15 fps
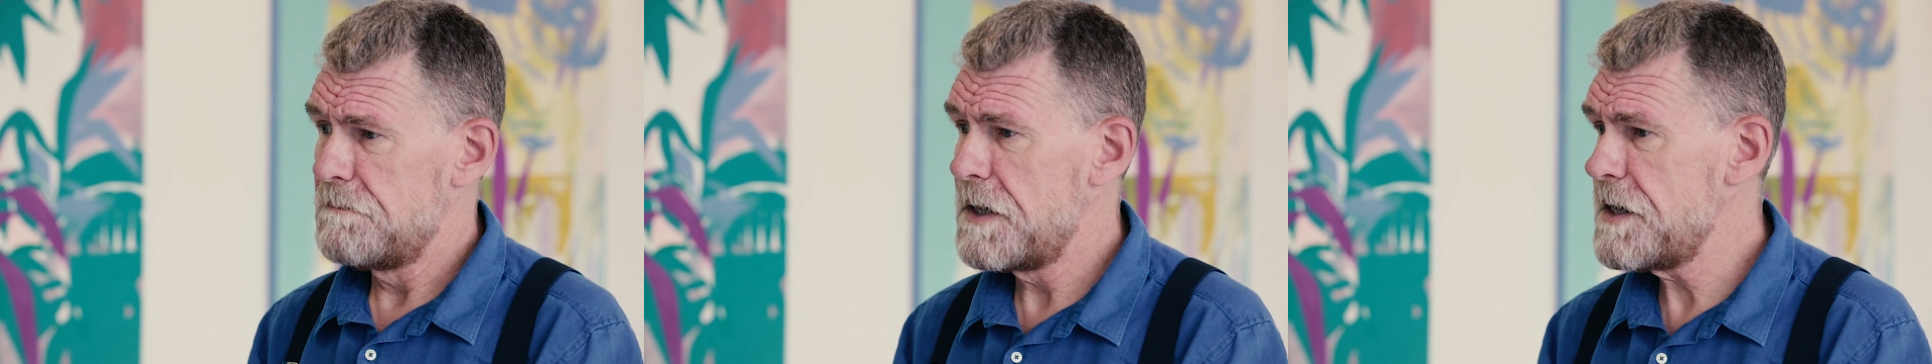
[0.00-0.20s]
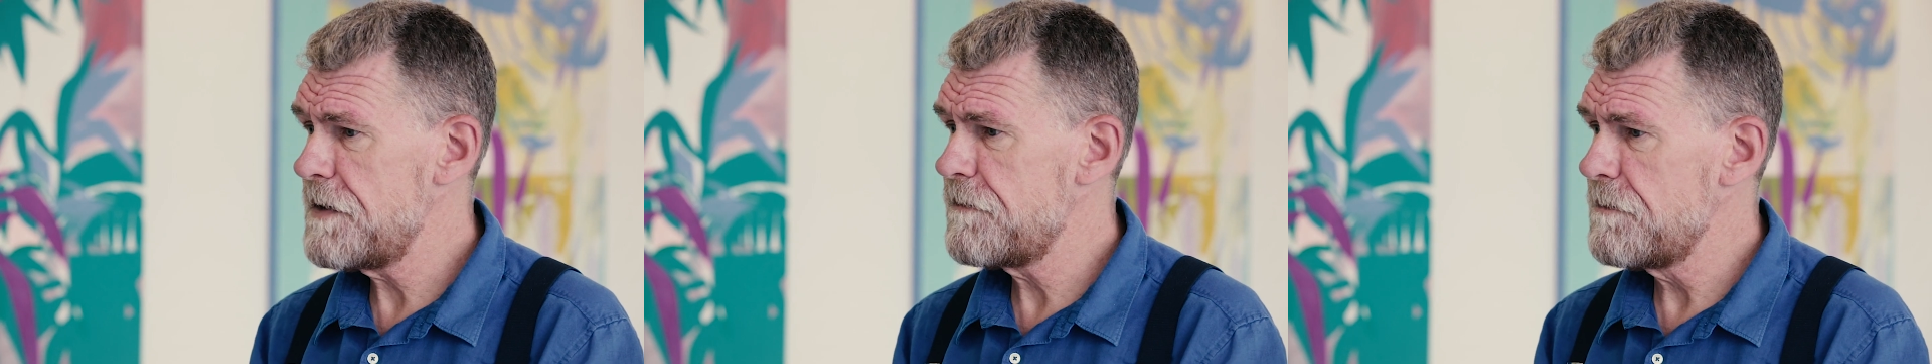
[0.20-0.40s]

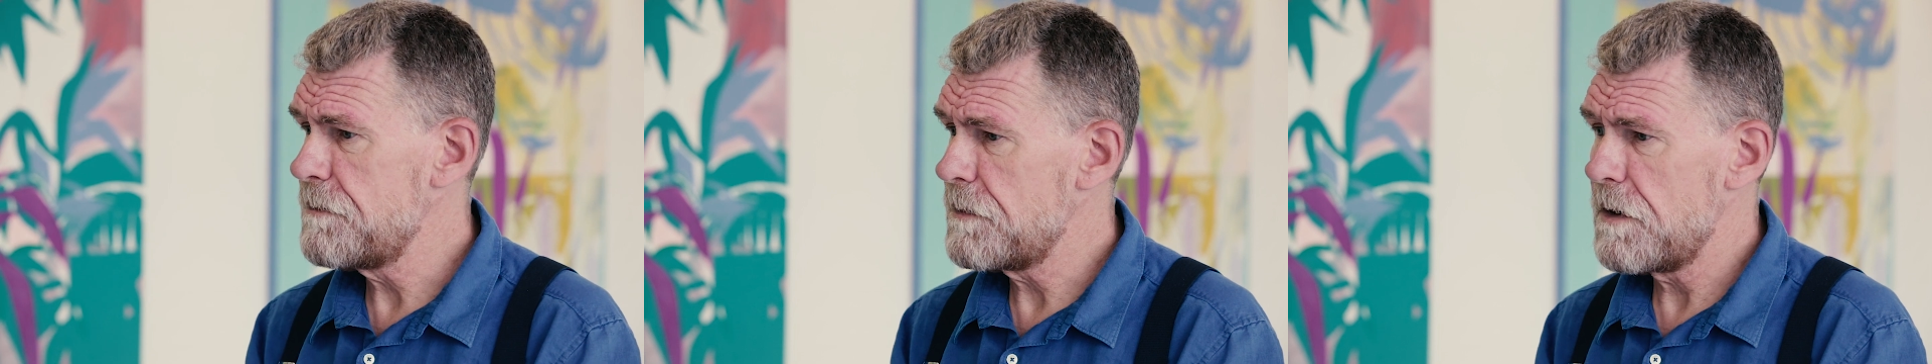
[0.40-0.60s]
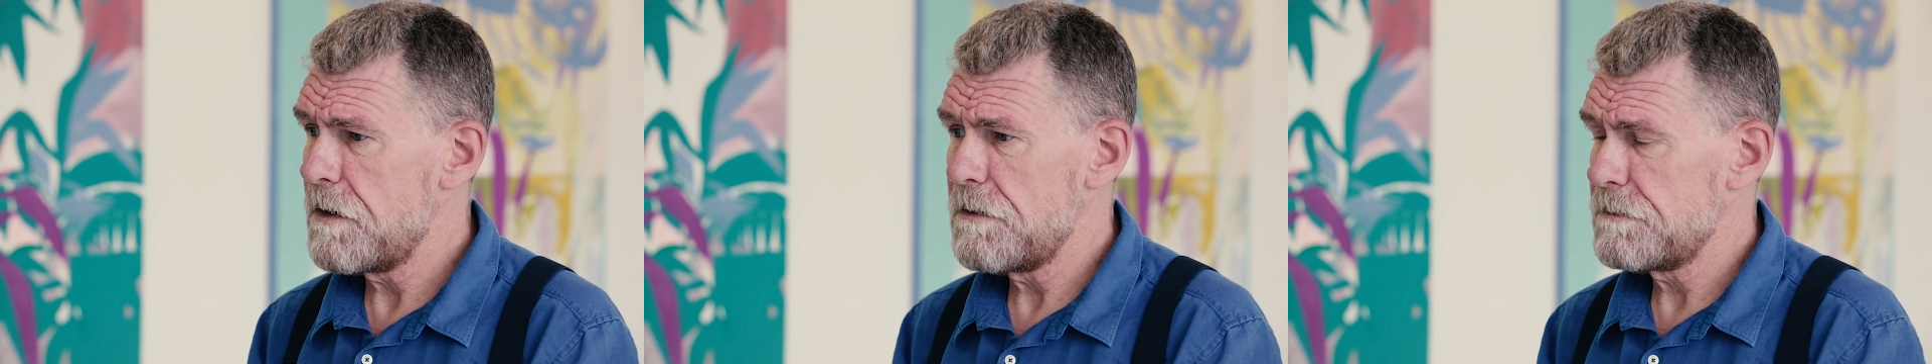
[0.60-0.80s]
Many of
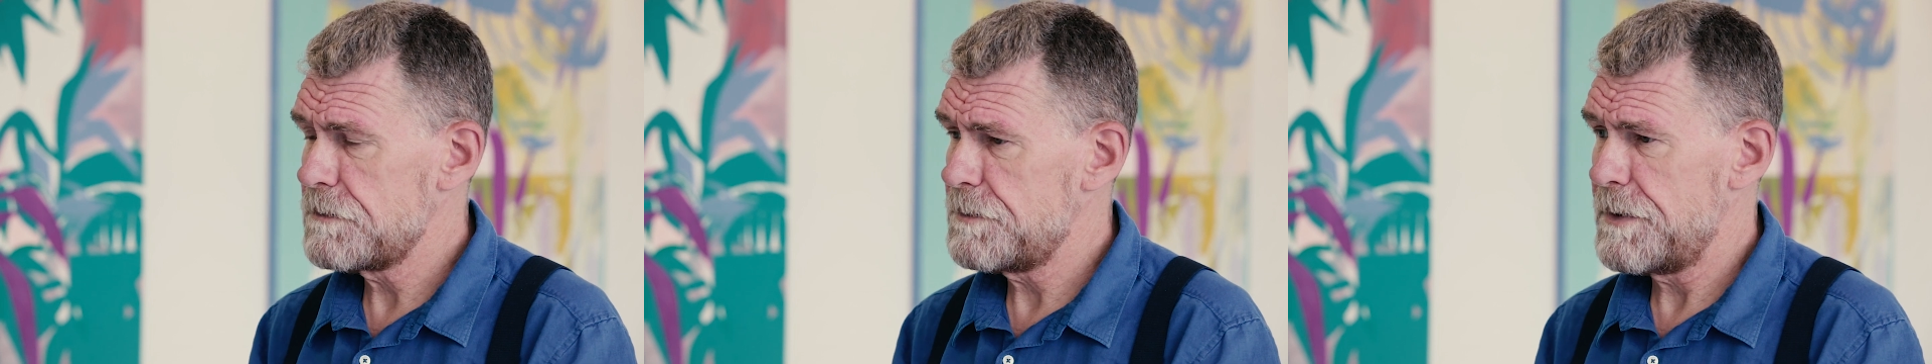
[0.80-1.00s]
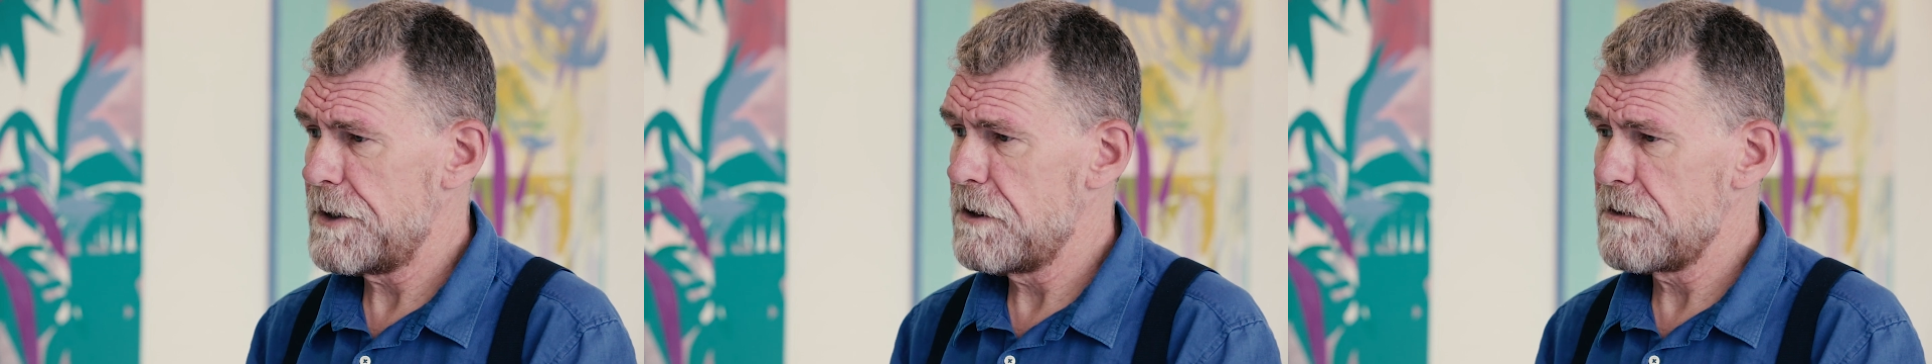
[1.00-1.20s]
them go
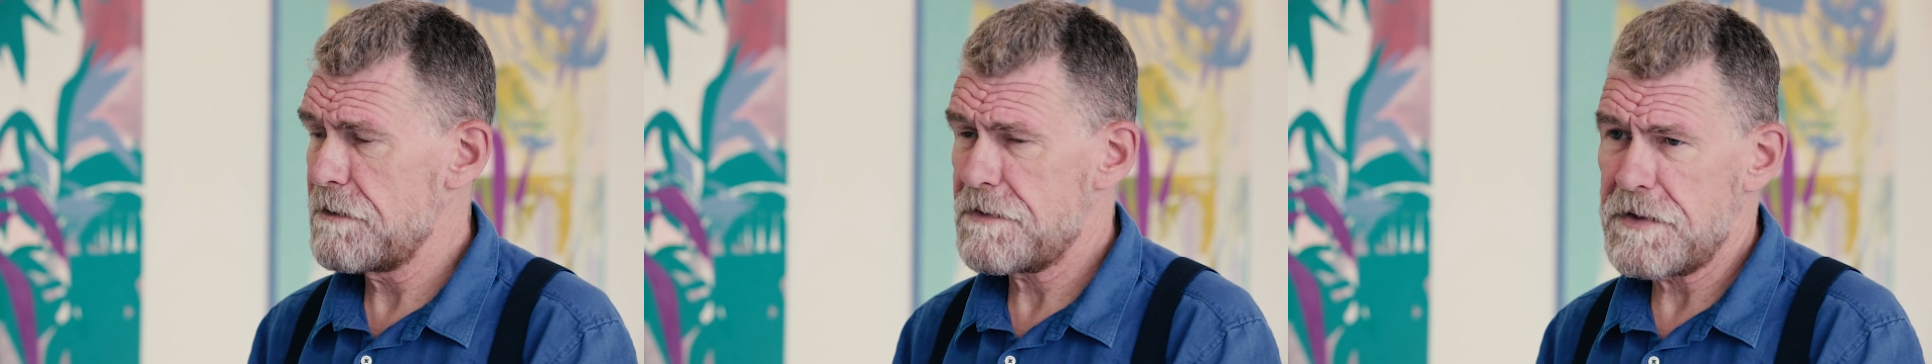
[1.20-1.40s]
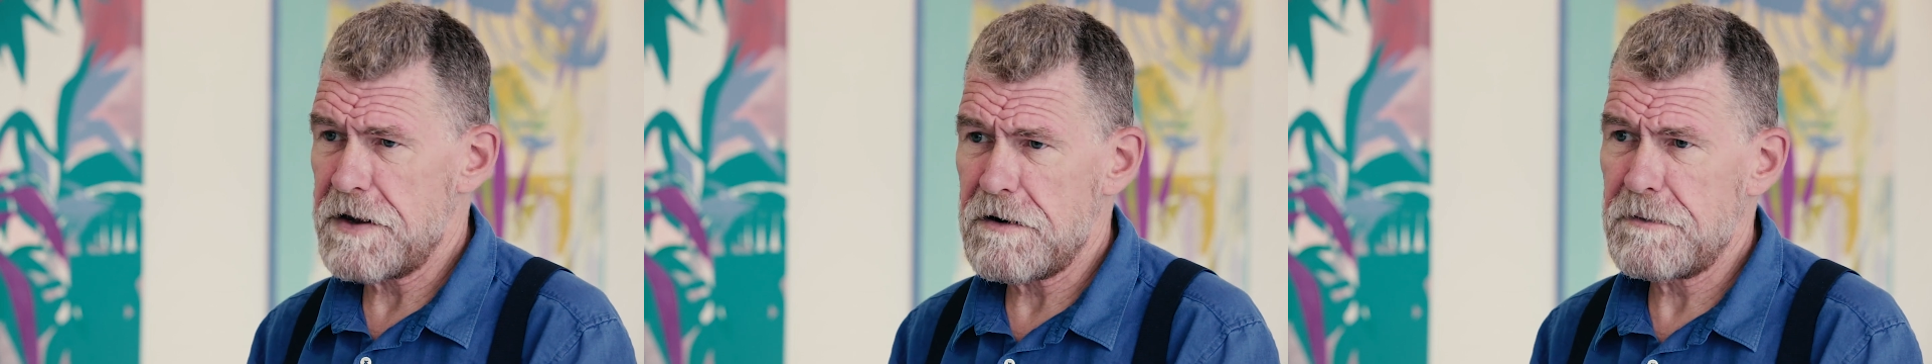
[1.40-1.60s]
on to be art
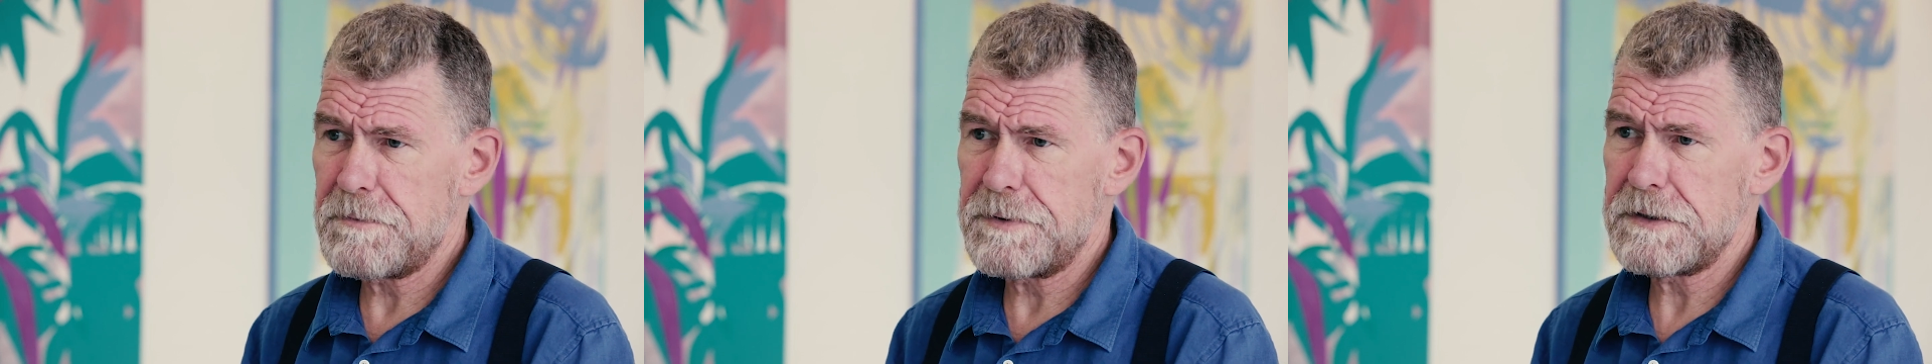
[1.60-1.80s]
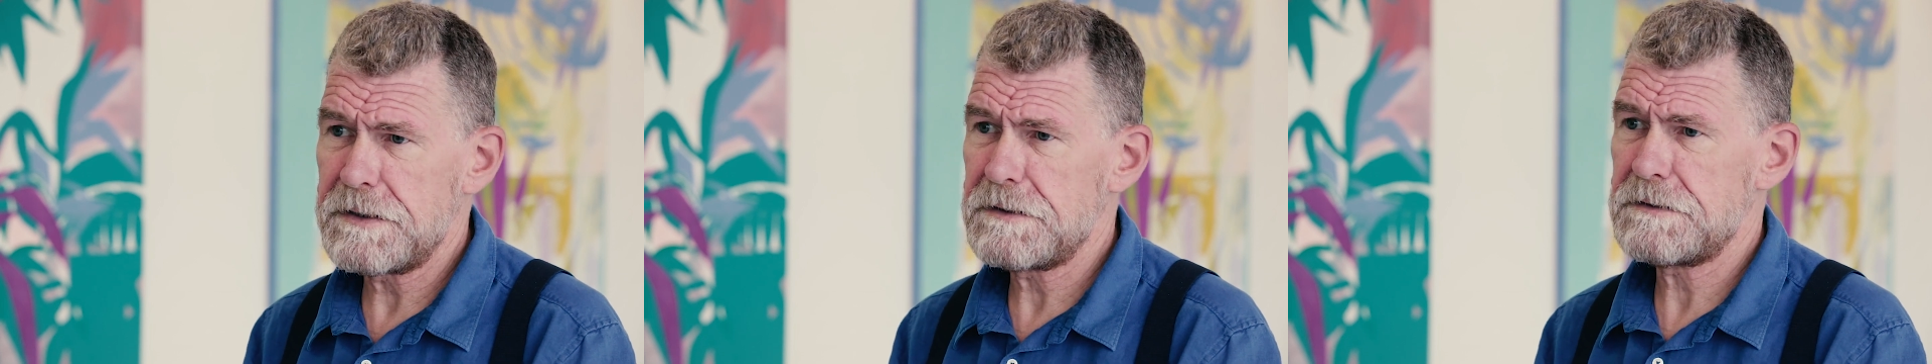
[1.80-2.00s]

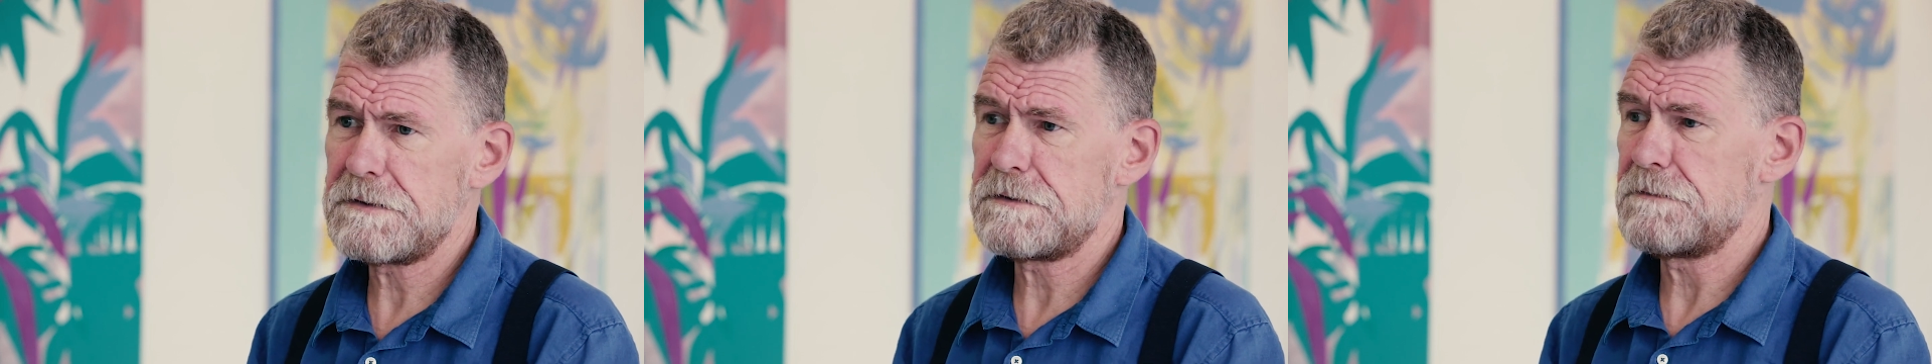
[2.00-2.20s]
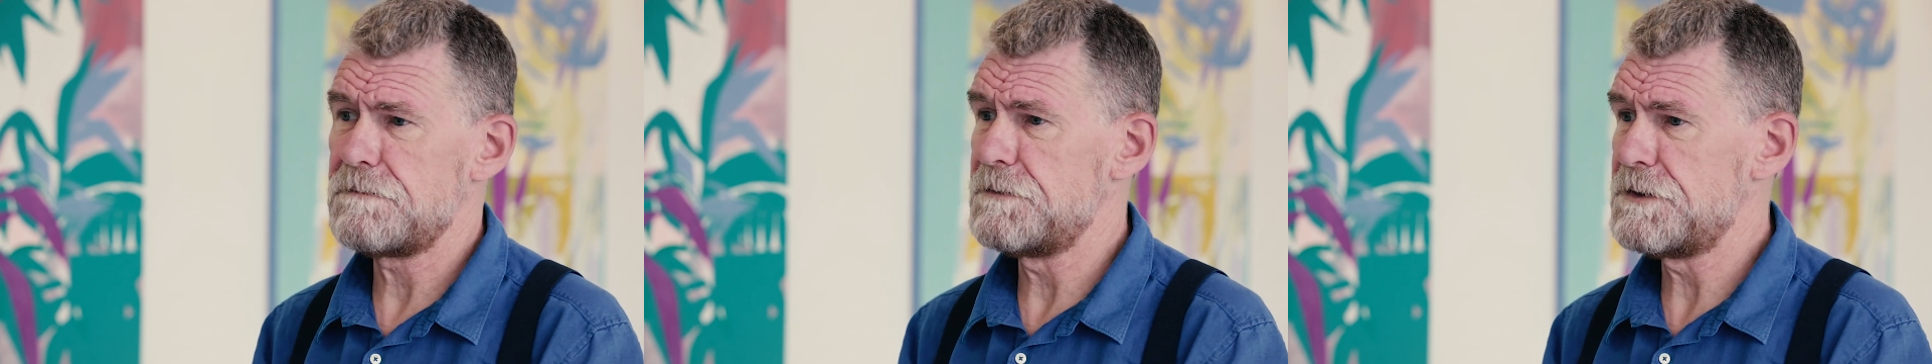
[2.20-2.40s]
therapists,